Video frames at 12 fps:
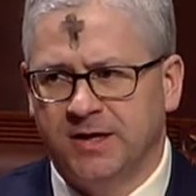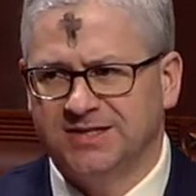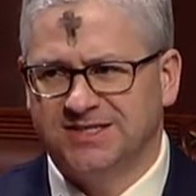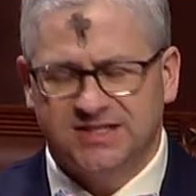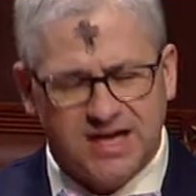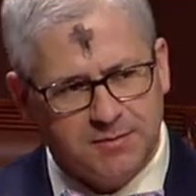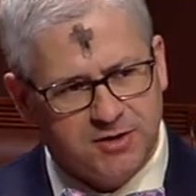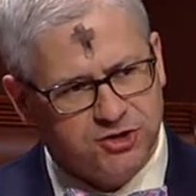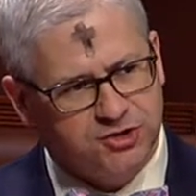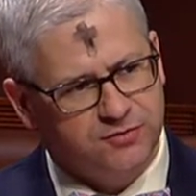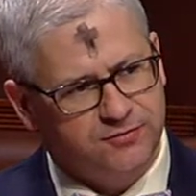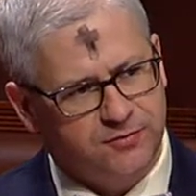It's the same
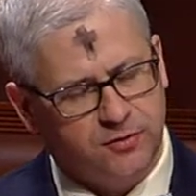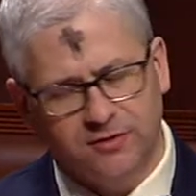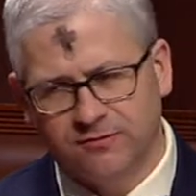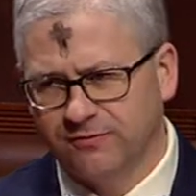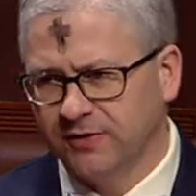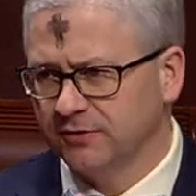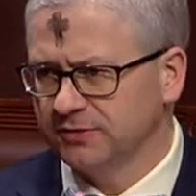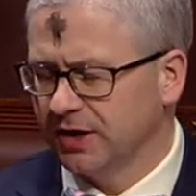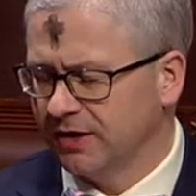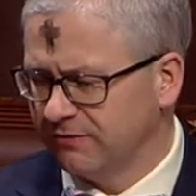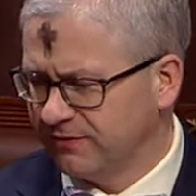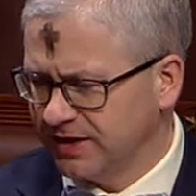issue for
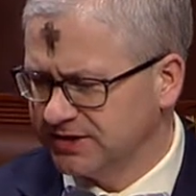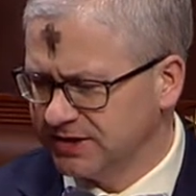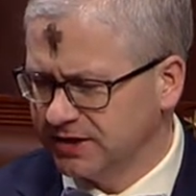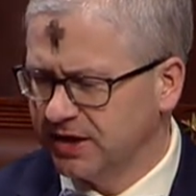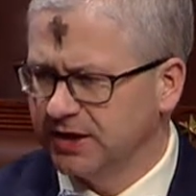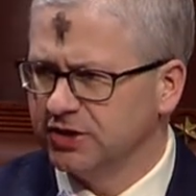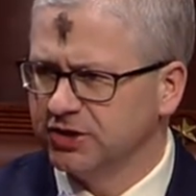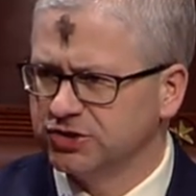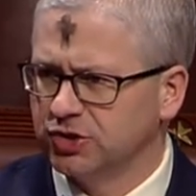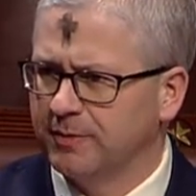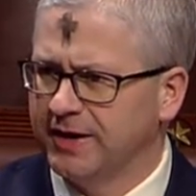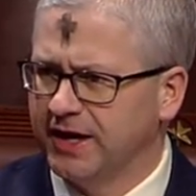facing
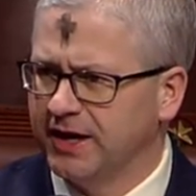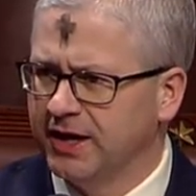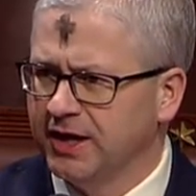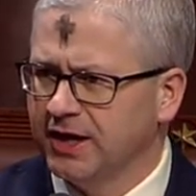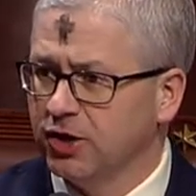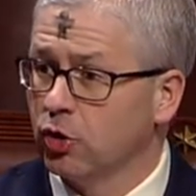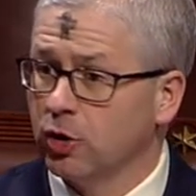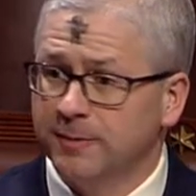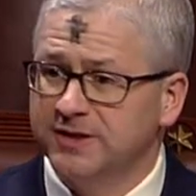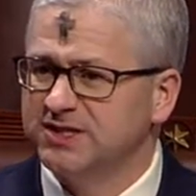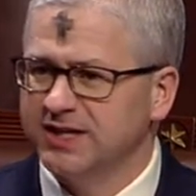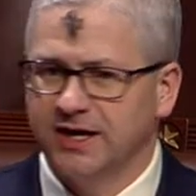so many in
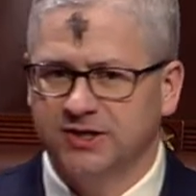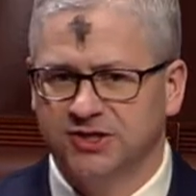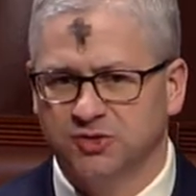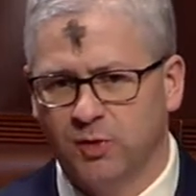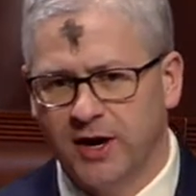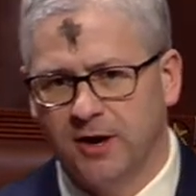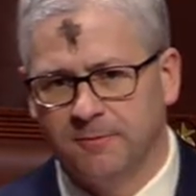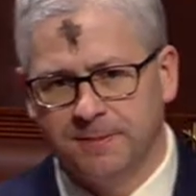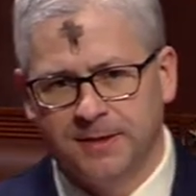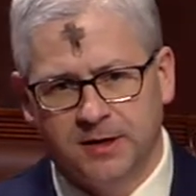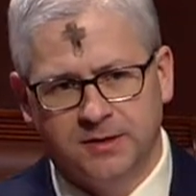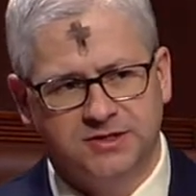urban settings as well.
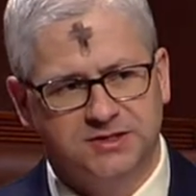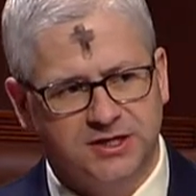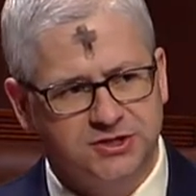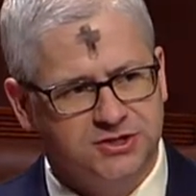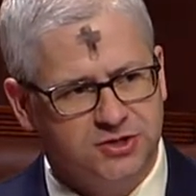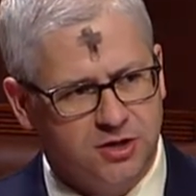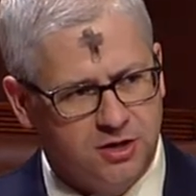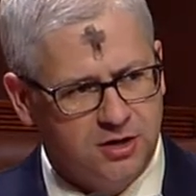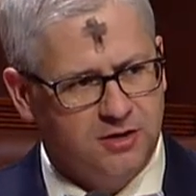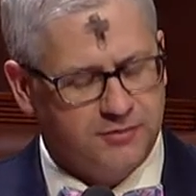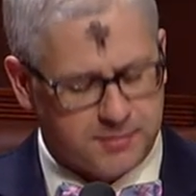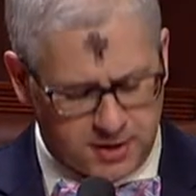This touches
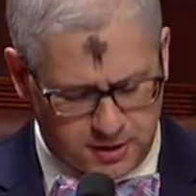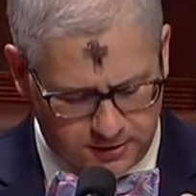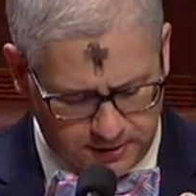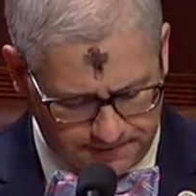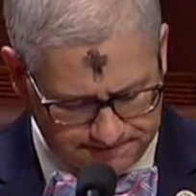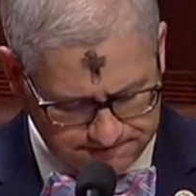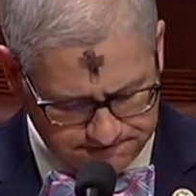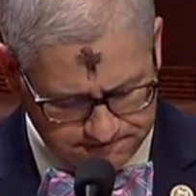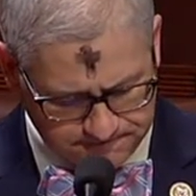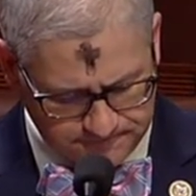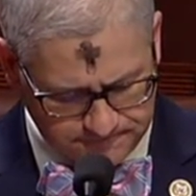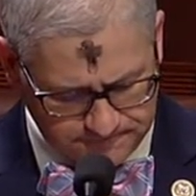all of America.
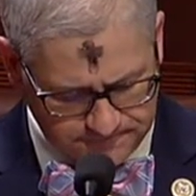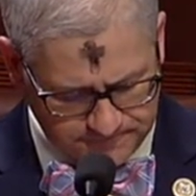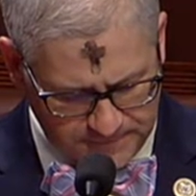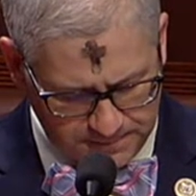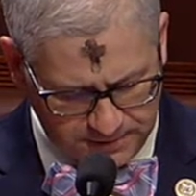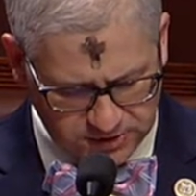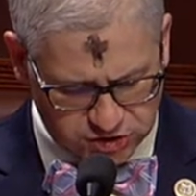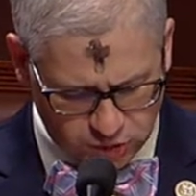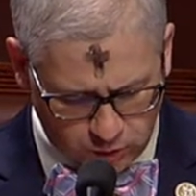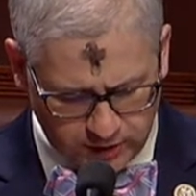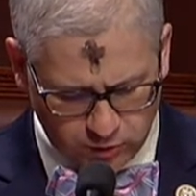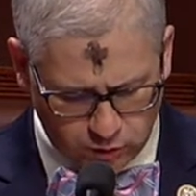But the
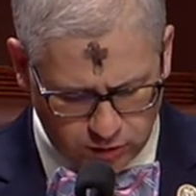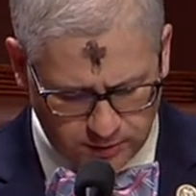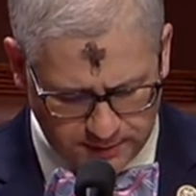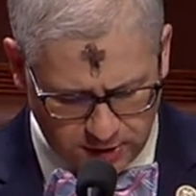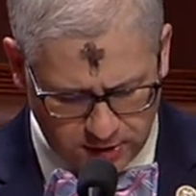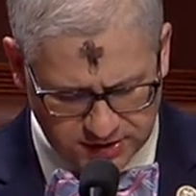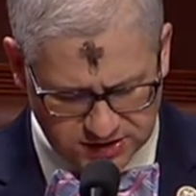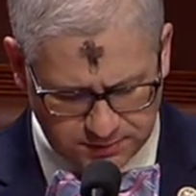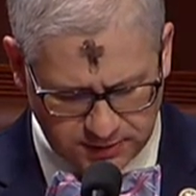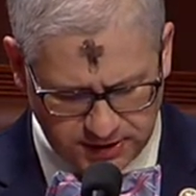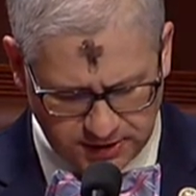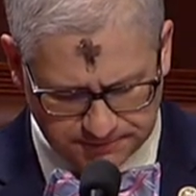story in rural America is
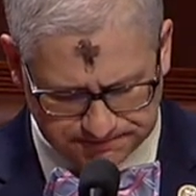bleak.